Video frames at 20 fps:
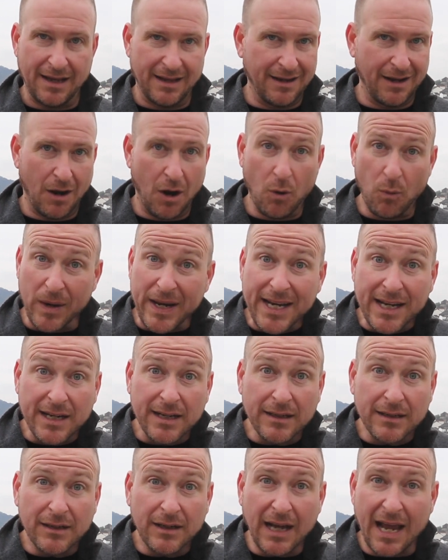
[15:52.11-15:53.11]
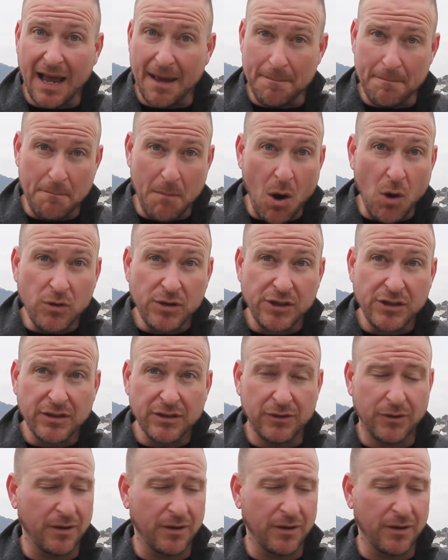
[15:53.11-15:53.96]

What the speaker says: a week at most,